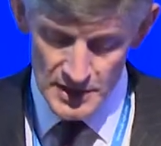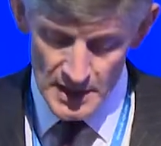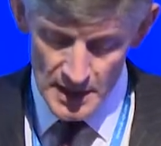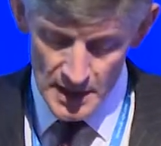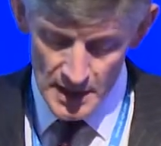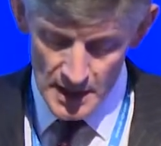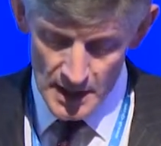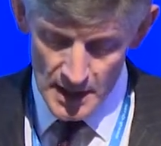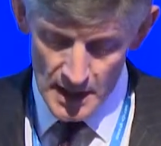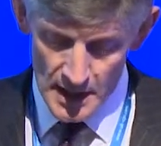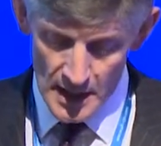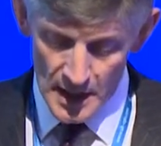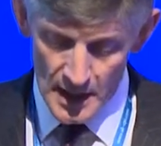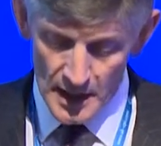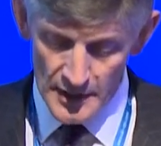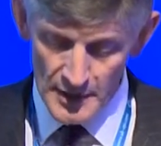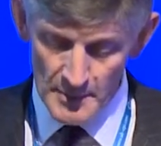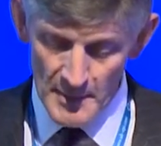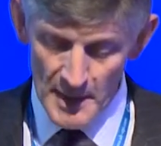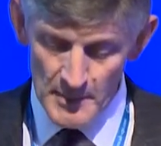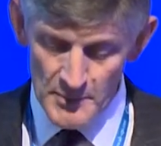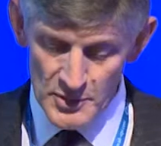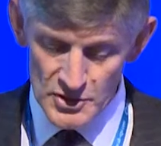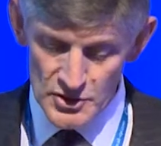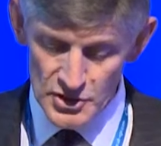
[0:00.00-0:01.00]
the, uh, the
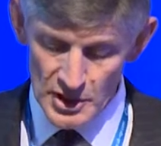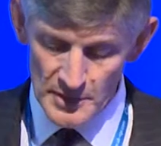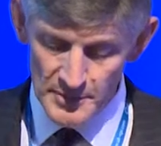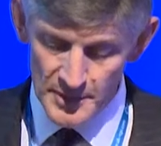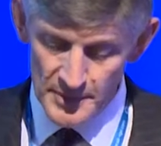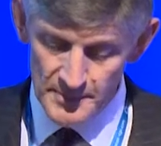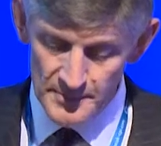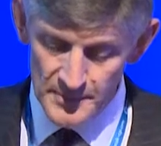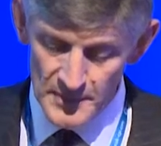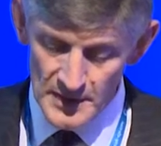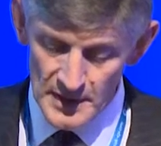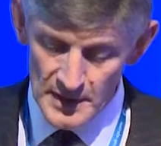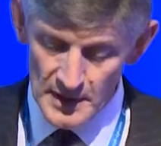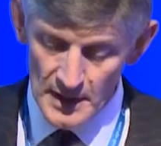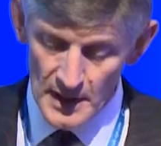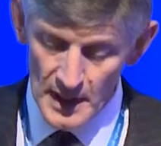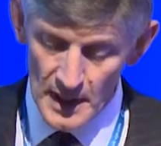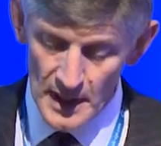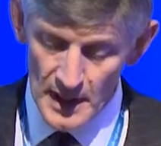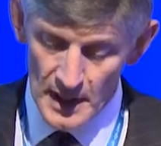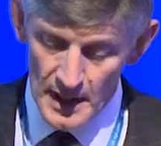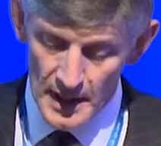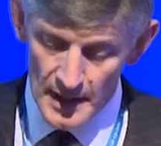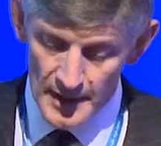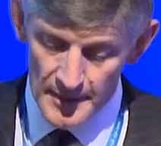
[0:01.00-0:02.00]
membership.
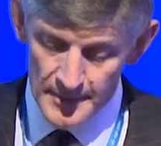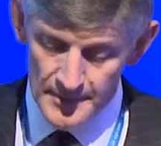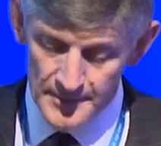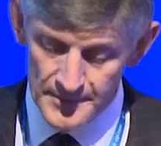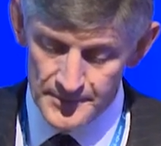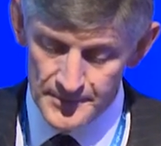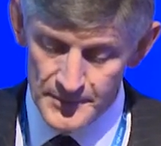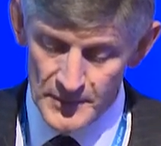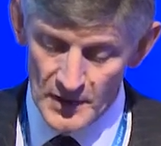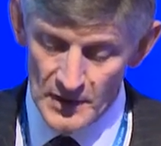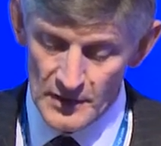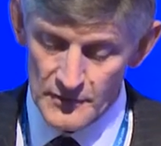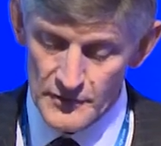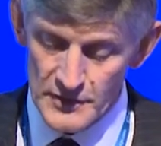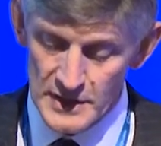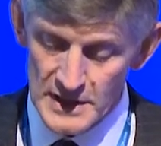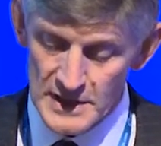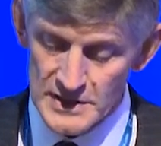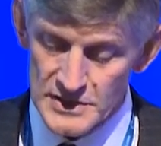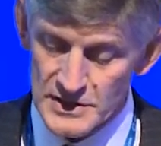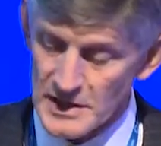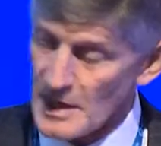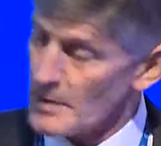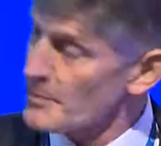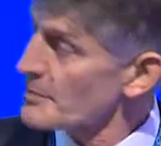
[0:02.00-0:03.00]
Um, of
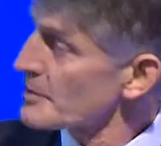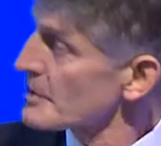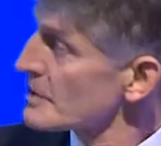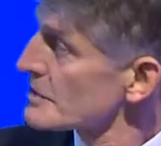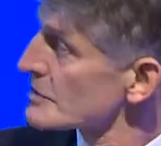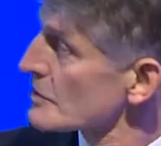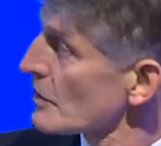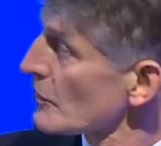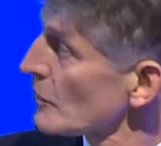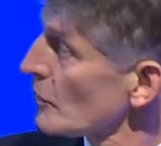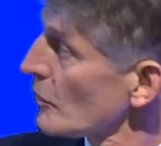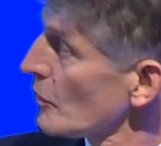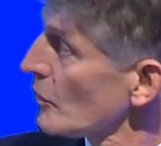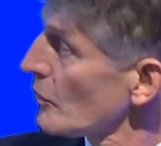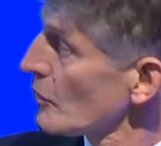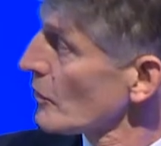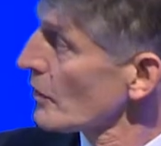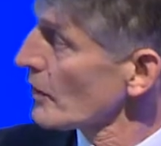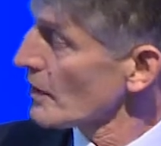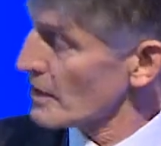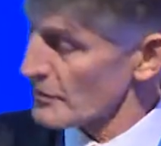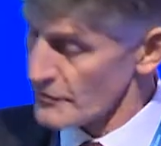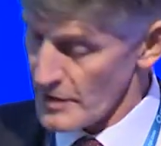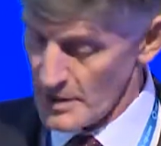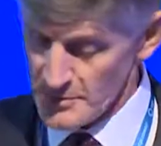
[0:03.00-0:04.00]
these companies are
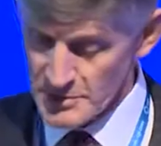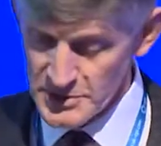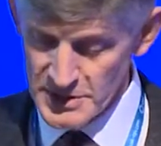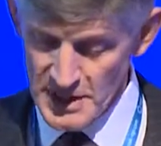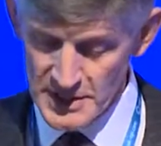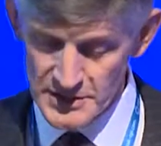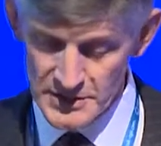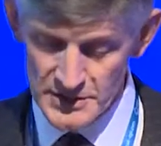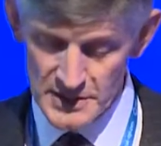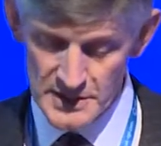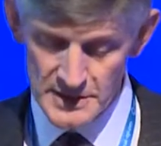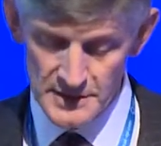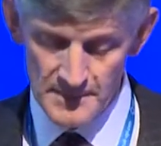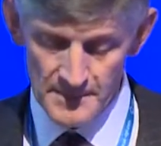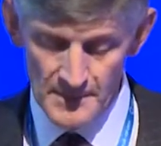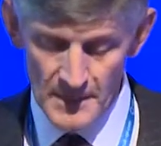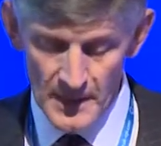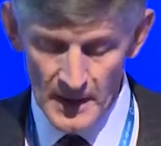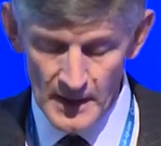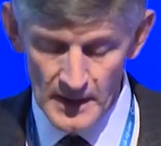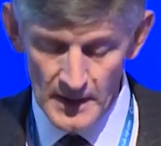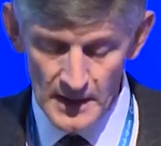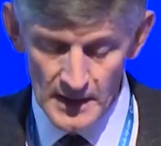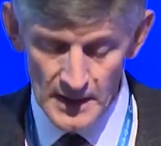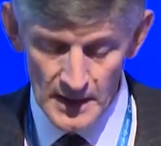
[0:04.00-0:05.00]
all uh, represented
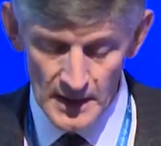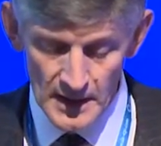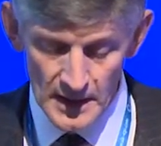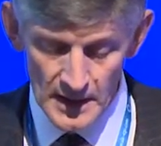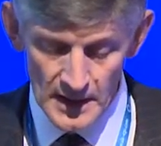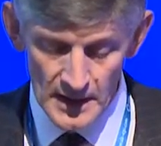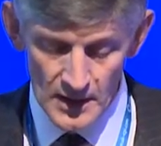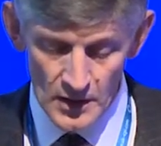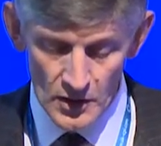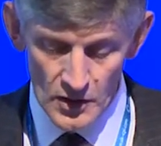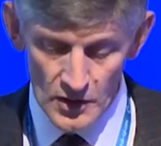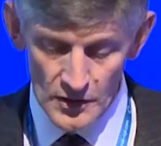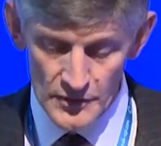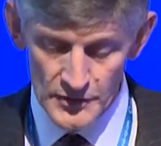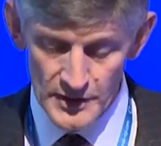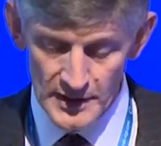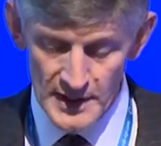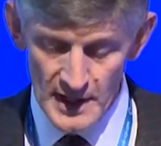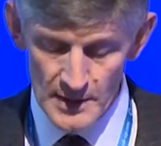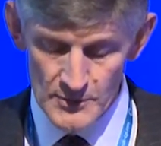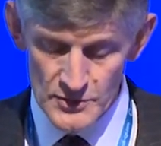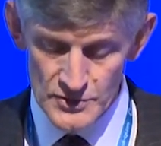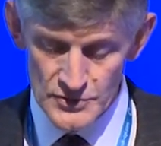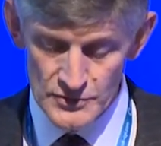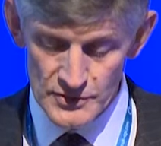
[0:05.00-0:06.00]
uh, on the
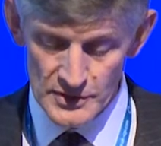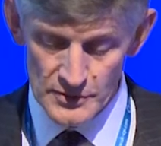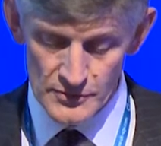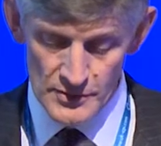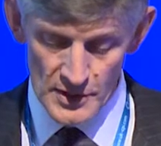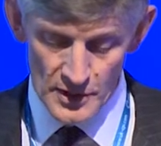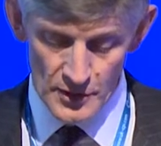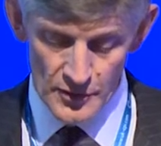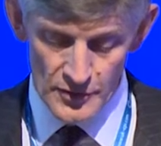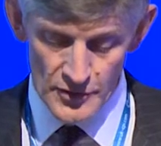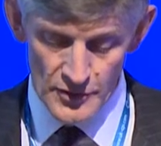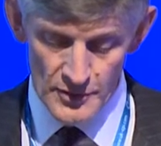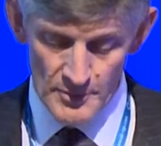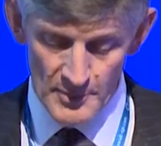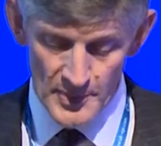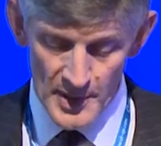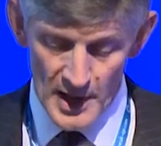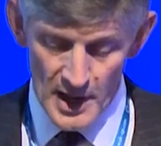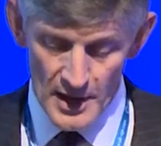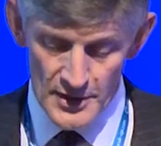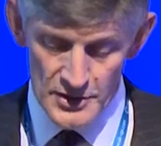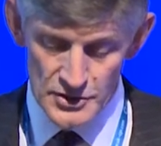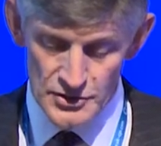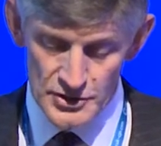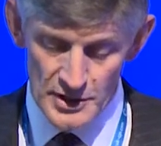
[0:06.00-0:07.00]
Chemistry Growth
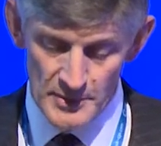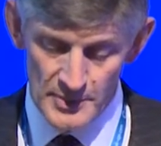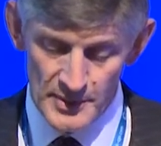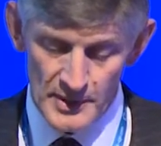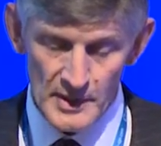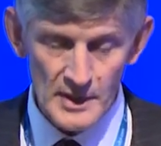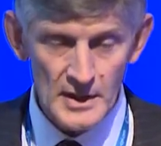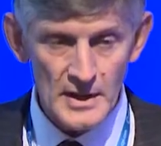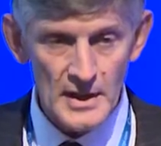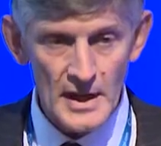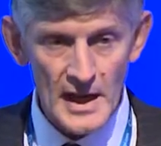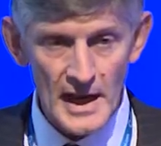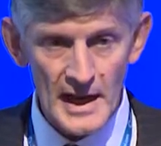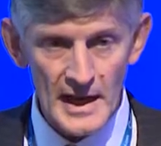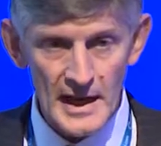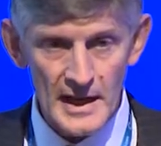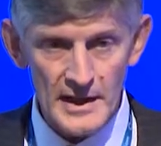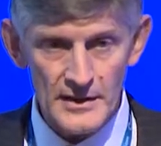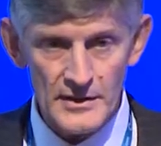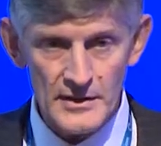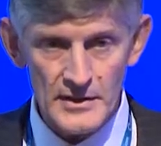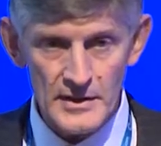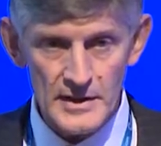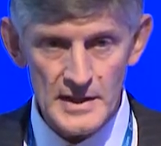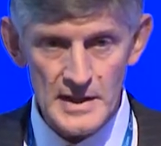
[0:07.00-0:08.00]
Partnership,
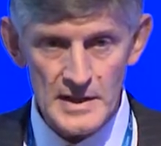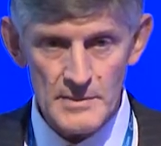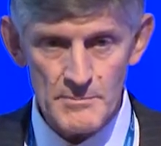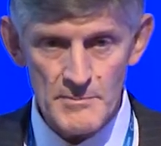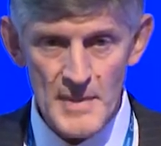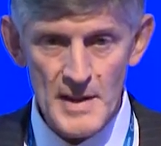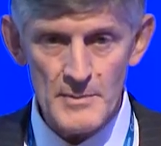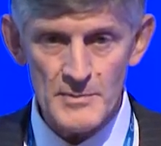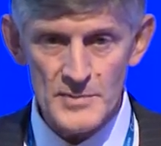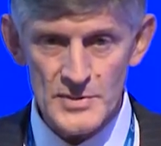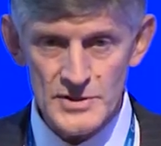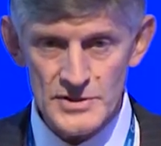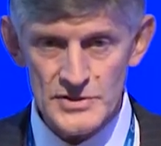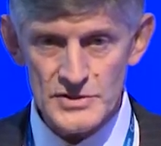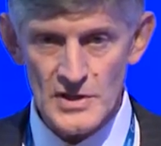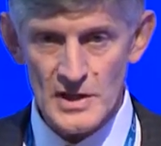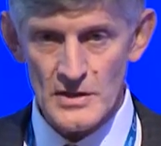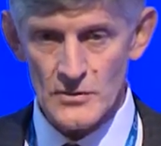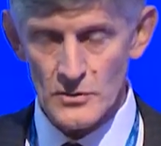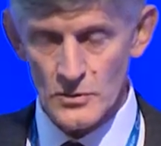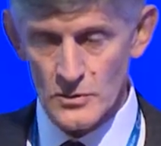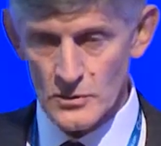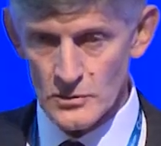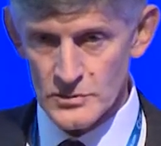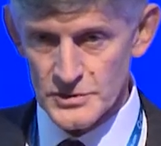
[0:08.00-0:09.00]
and the members
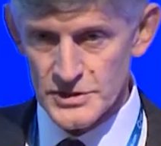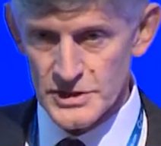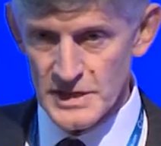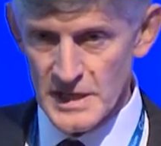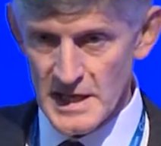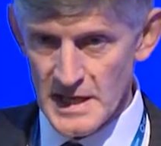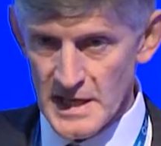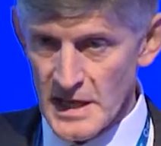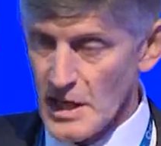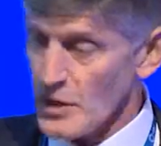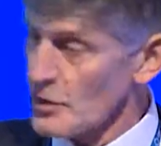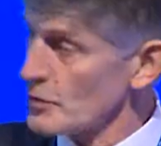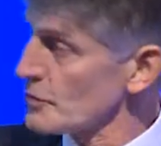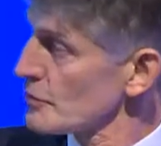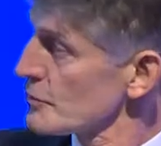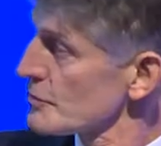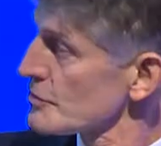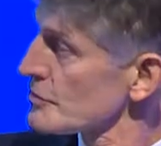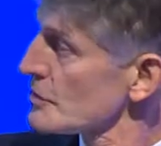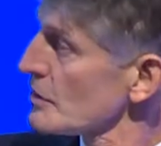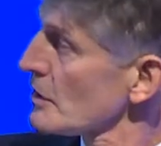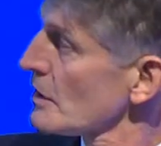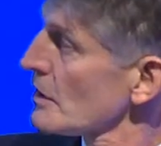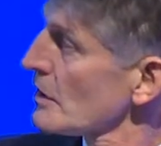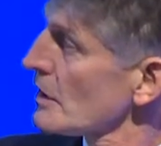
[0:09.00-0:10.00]
are all
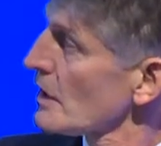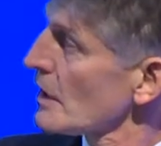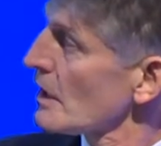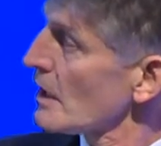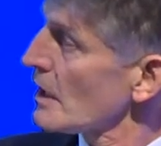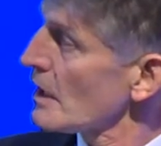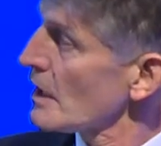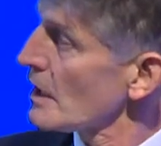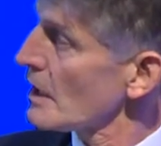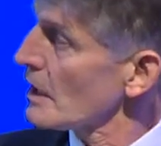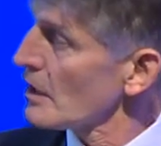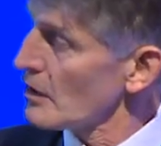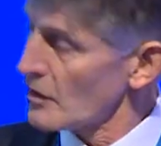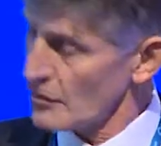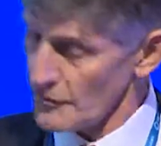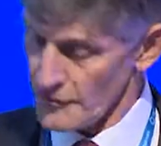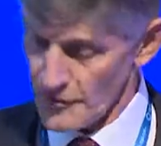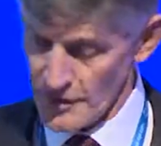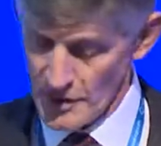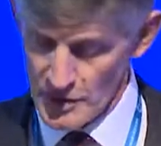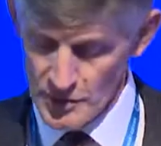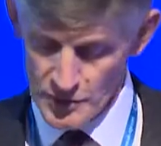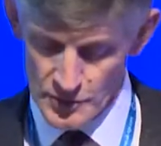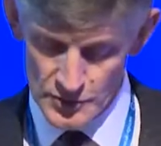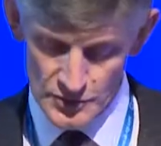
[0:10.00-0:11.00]
CEOs uh, of
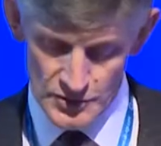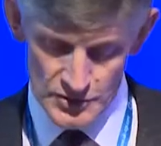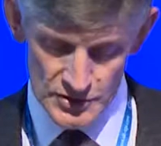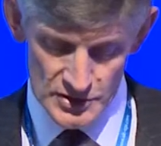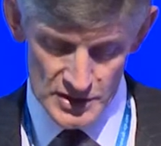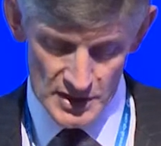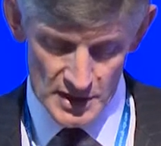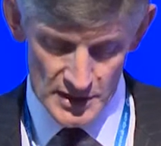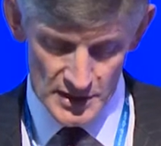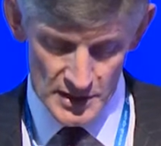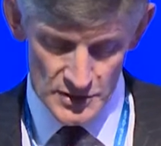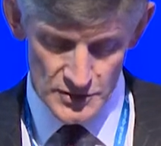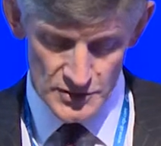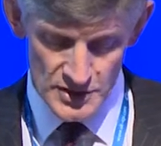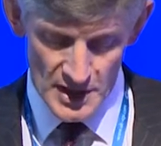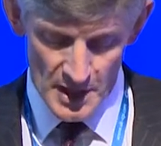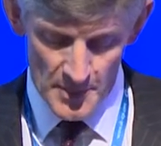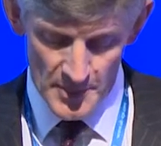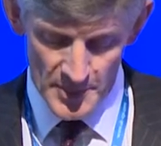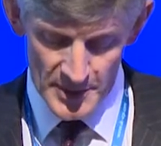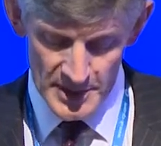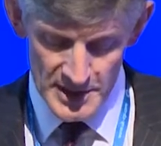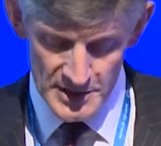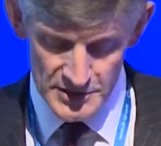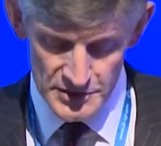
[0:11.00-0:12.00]
those, those
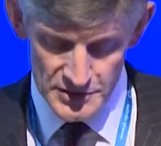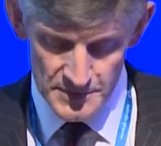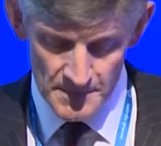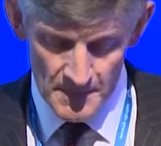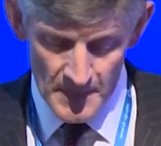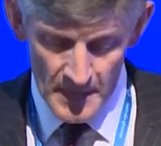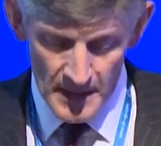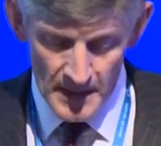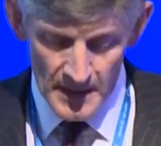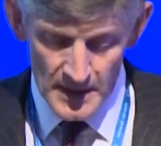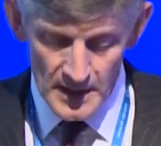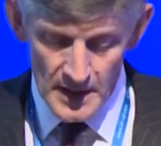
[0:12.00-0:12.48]
companies.